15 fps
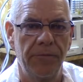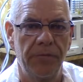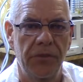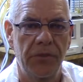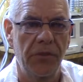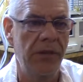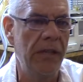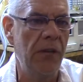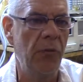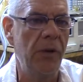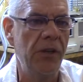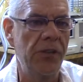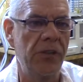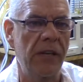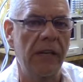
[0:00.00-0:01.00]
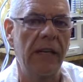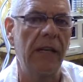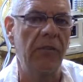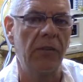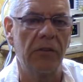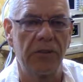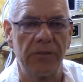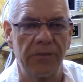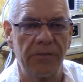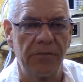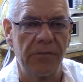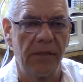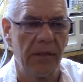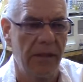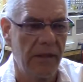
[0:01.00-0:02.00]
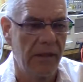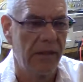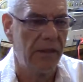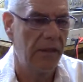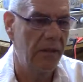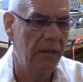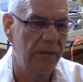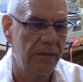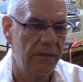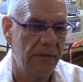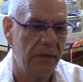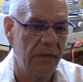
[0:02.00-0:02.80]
So they reached the level, you know.